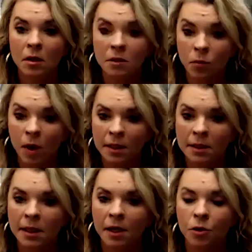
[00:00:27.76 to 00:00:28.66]
lots of ways
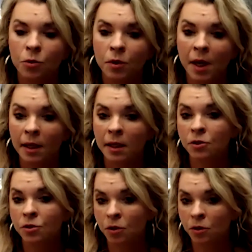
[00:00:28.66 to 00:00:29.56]
that you can
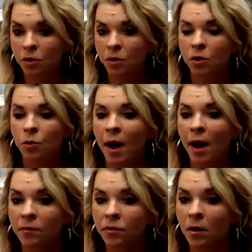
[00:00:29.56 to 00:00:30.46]
ensure you
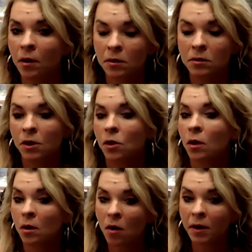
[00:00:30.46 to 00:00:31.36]
have, you know, a
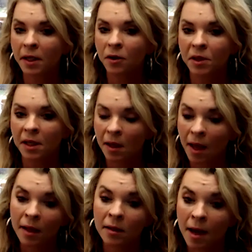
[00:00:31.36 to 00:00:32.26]
long and healthy
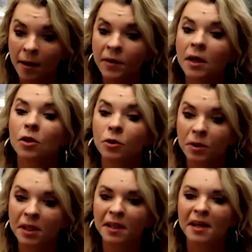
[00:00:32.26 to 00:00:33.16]
life,
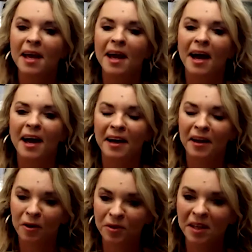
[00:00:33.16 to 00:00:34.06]
including uh,
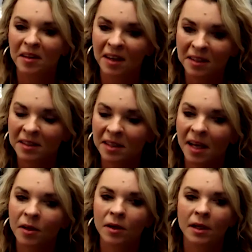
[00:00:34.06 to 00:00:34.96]
healthy lungs
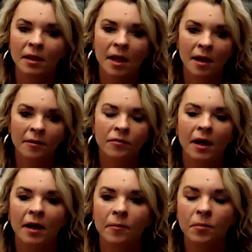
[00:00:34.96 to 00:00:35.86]
later in life.
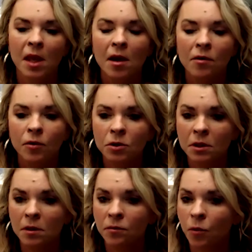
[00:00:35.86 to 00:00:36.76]
Um, first
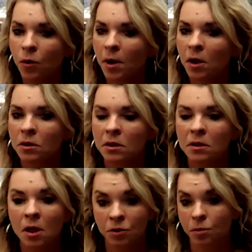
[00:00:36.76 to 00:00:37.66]
and foremost,
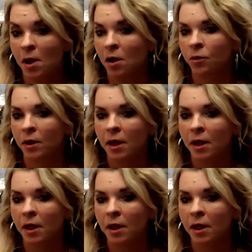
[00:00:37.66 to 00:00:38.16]
don't smoke.